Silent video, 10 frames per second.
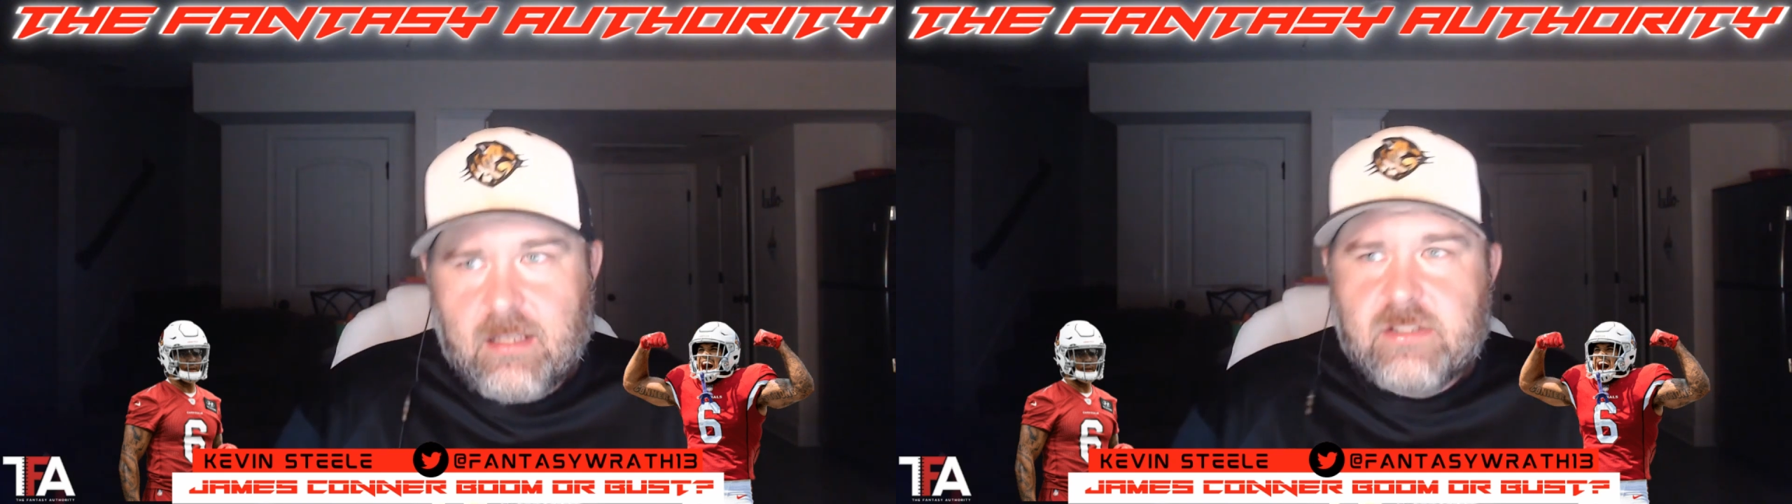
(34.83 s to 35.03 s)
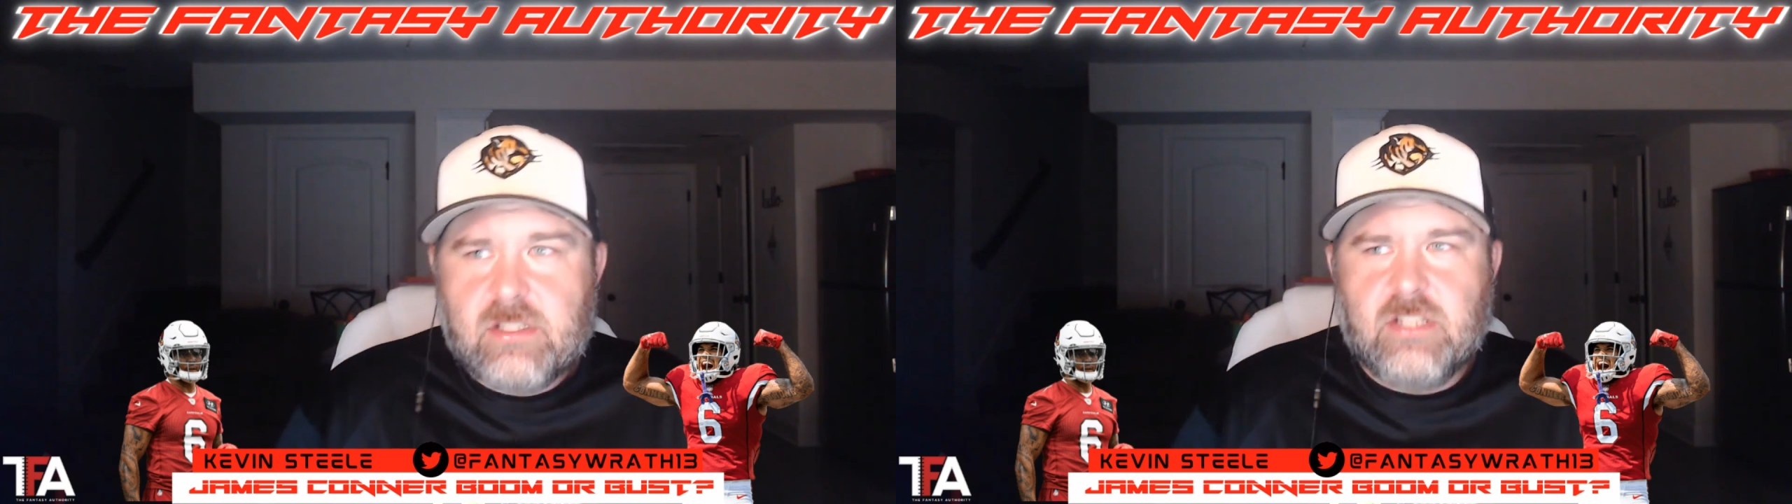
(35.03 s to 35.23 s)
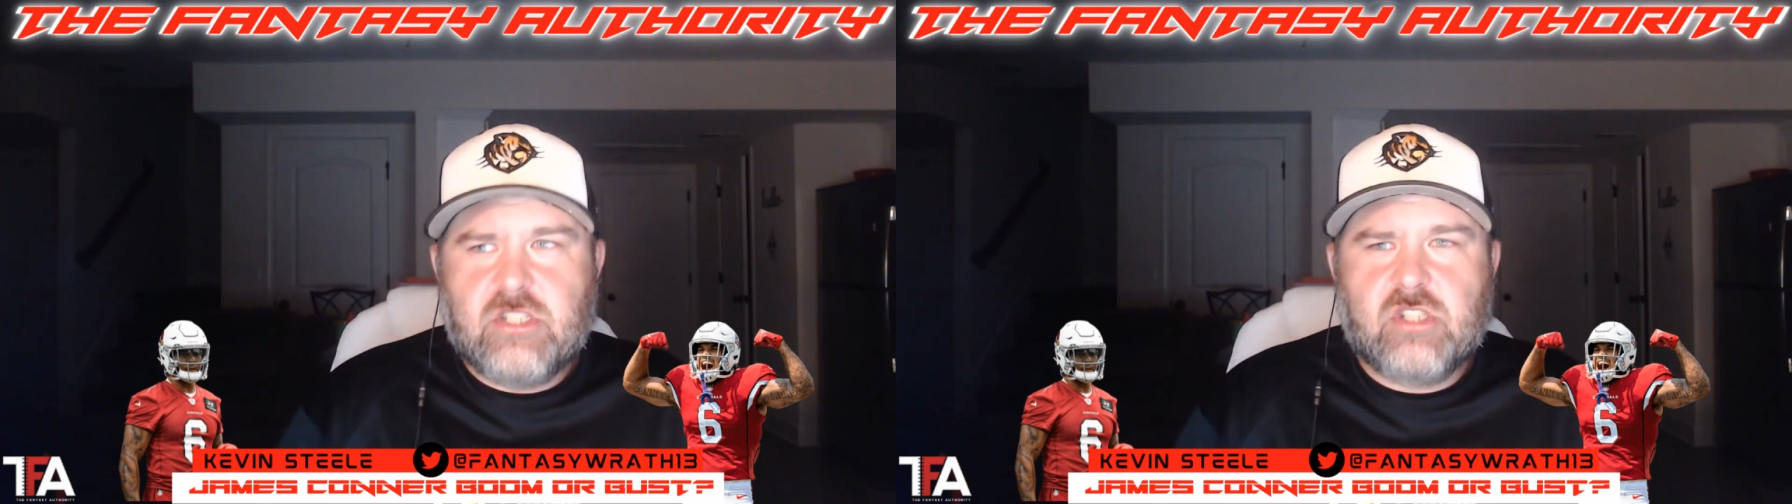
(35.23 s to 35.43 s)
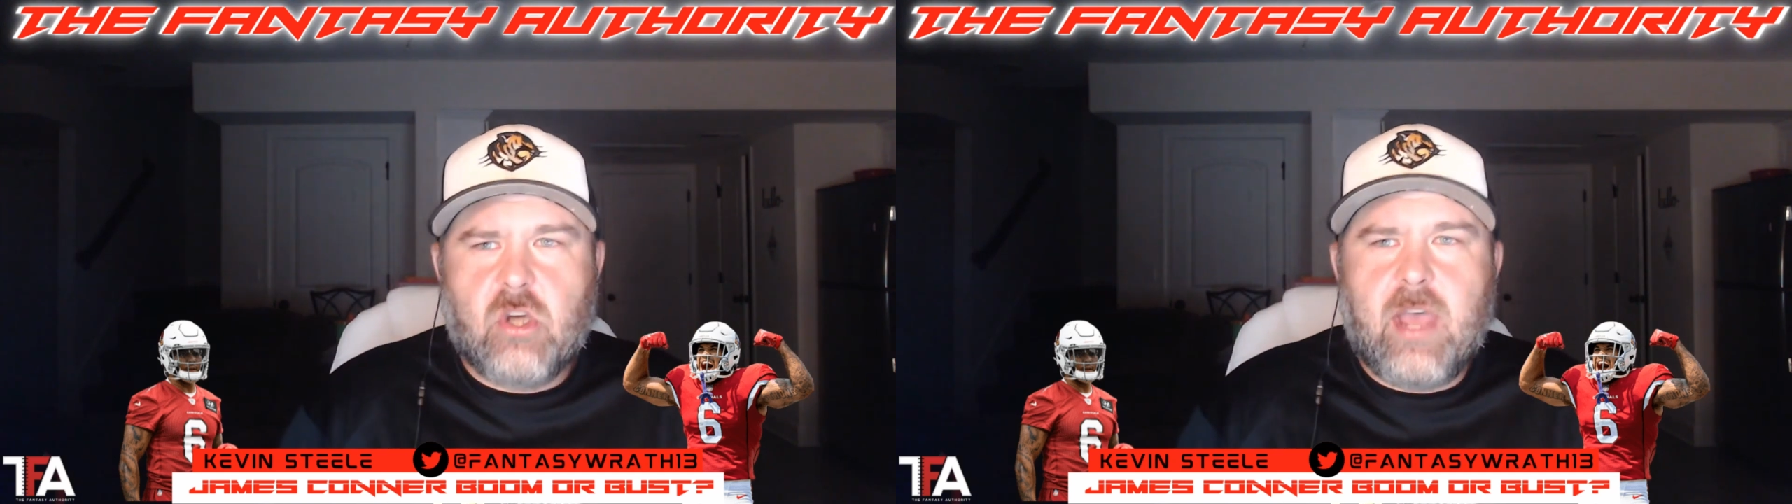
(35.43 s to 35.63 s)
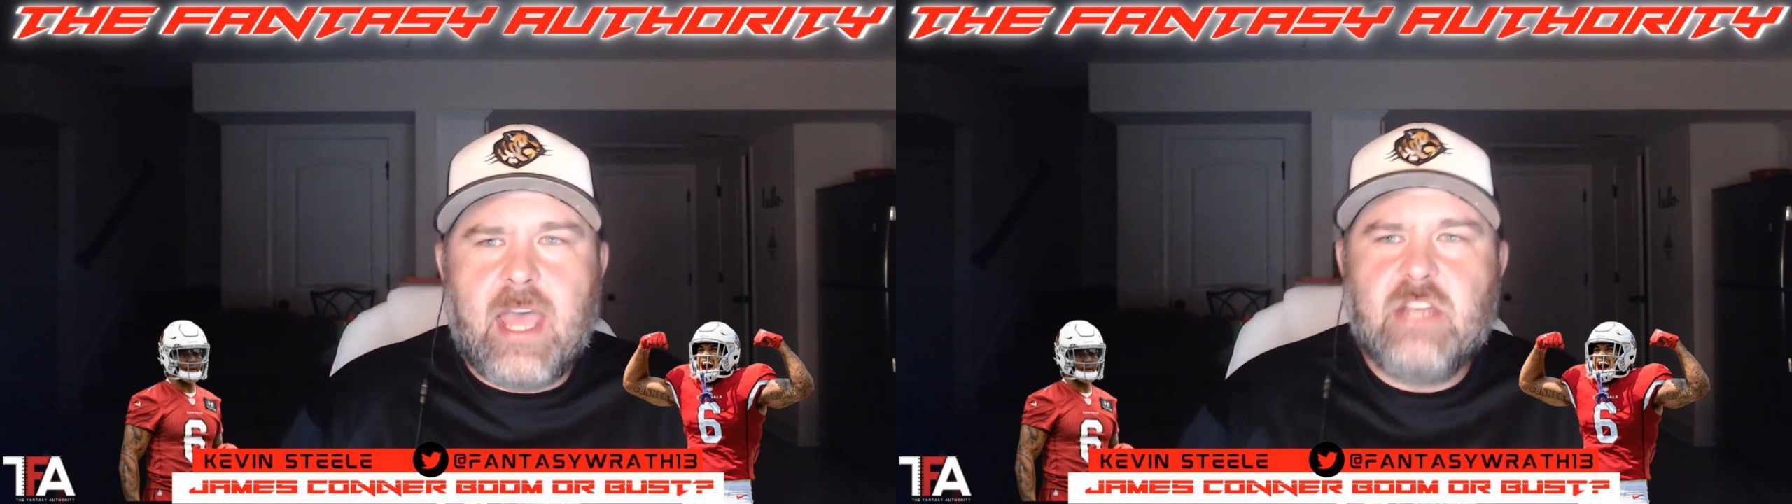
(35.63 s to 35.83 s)
So let's just
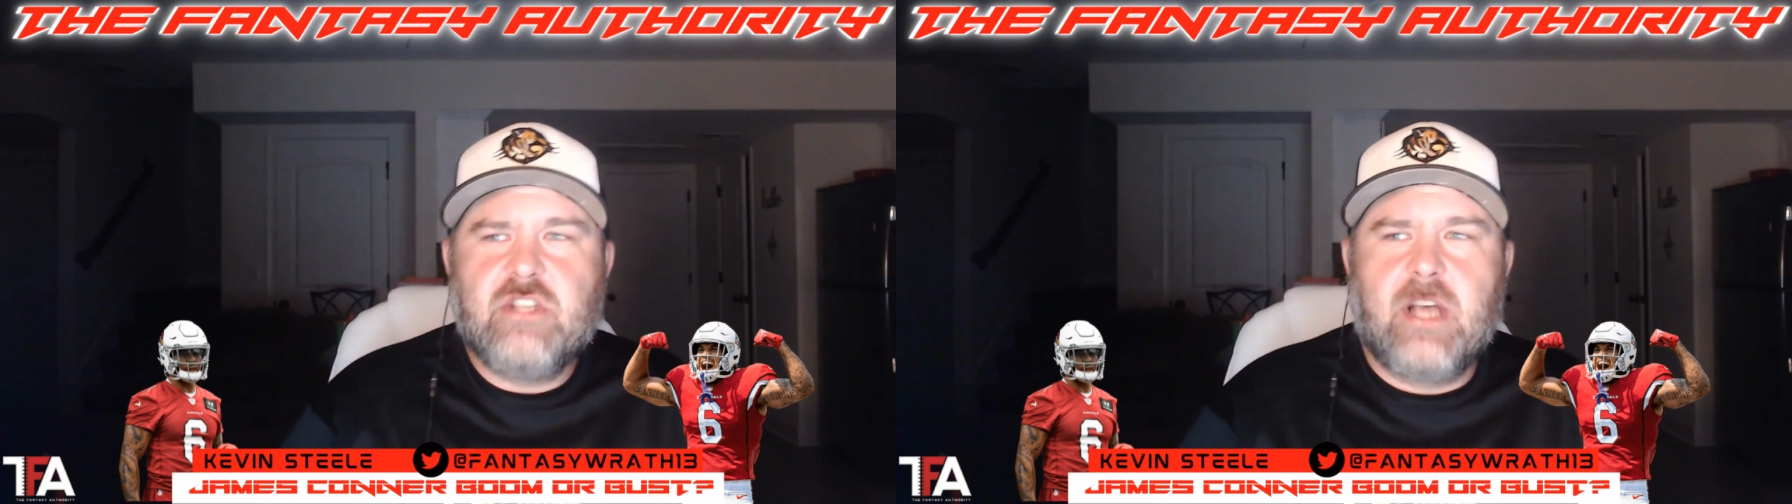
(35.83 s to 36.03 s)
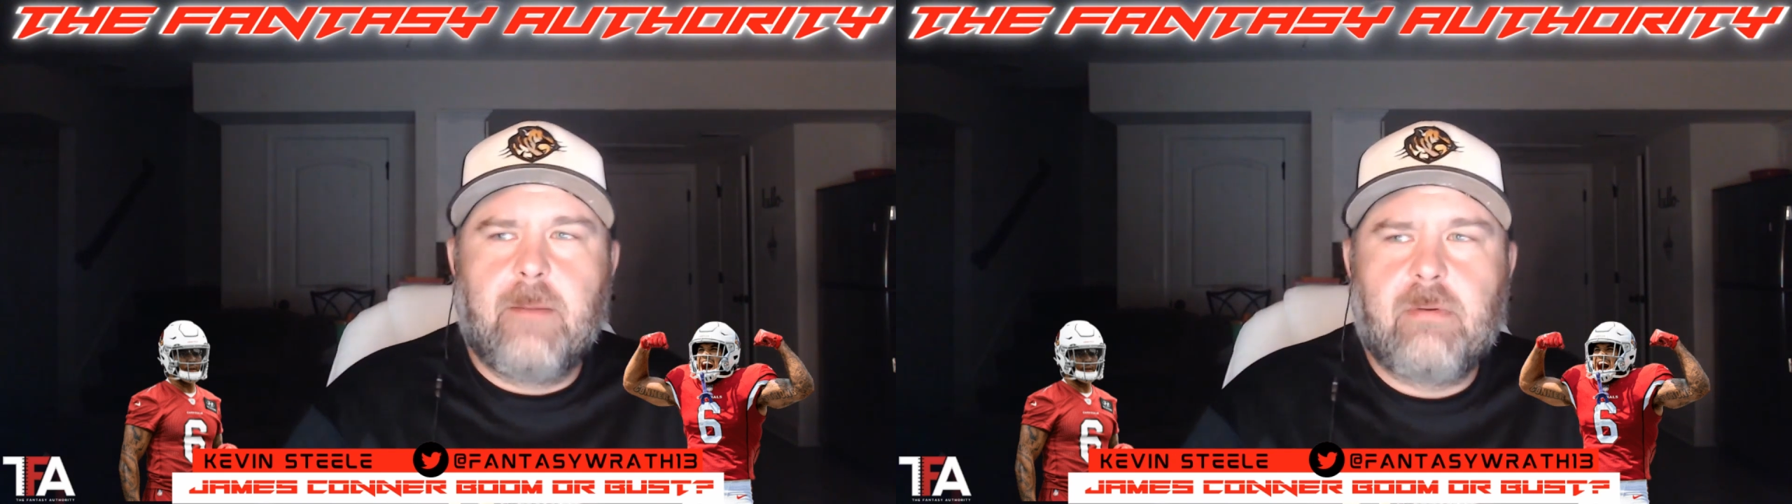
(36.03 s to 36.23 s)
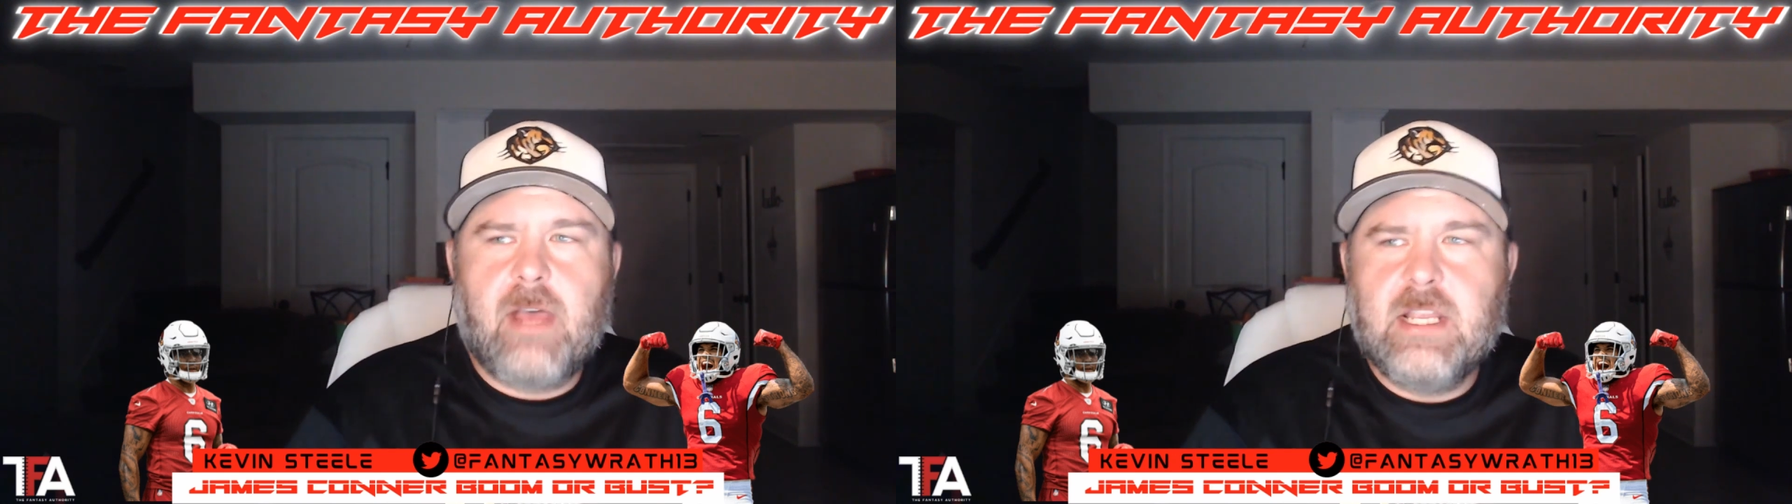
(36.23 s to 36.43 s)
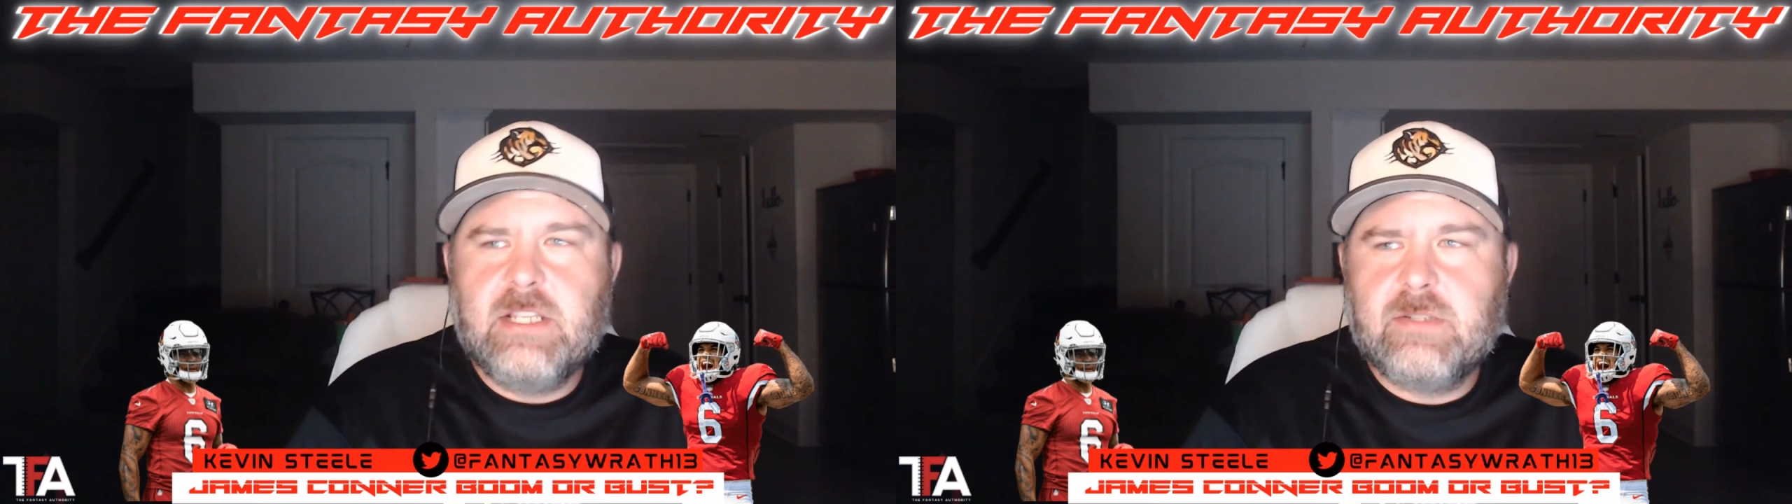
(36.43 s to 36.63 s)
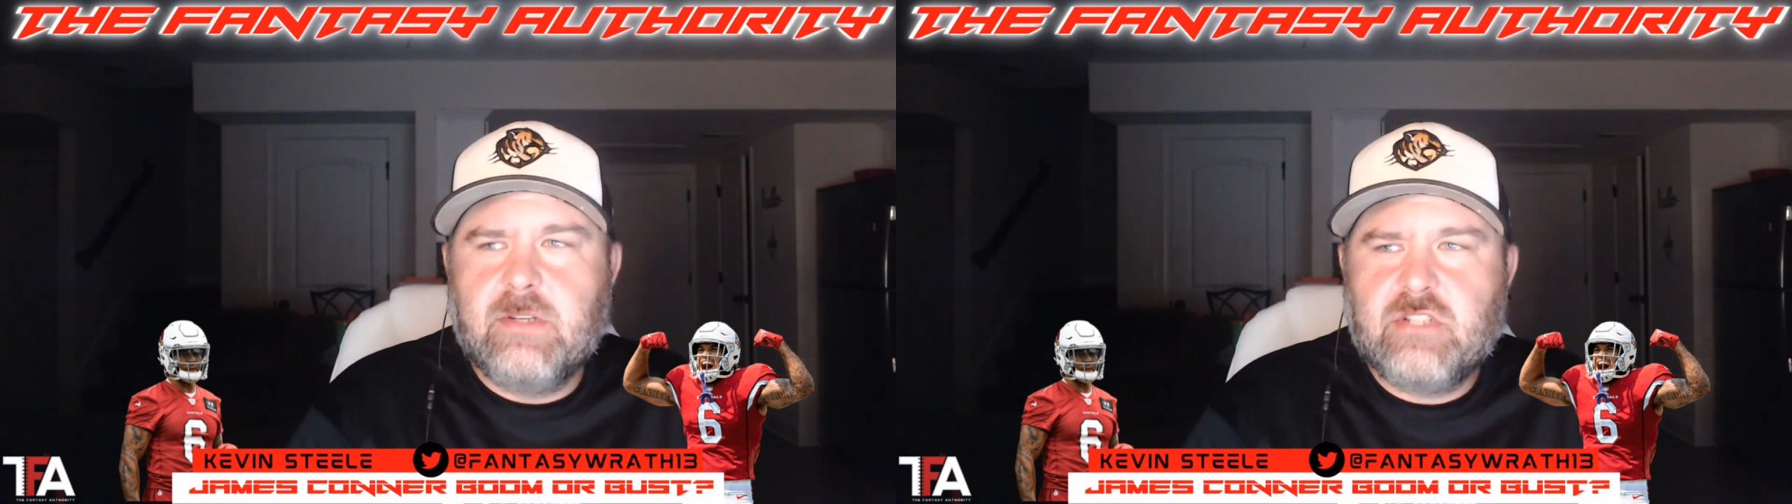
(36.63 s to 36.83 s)
go ahead and jump right into it.